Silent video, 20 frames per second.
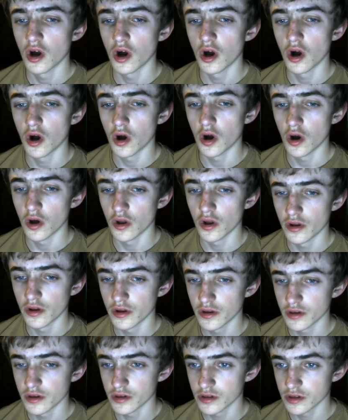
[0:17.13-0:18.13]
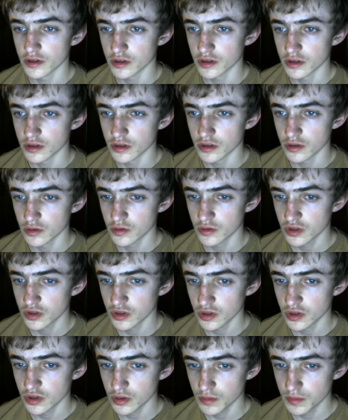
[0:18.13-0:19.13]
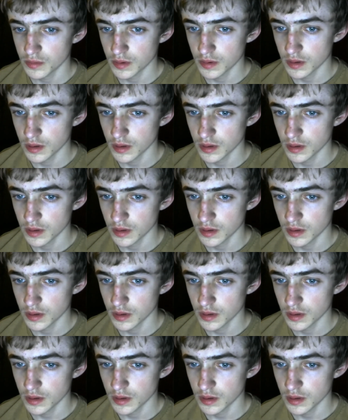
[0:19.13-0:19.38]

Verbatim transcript: on YouTube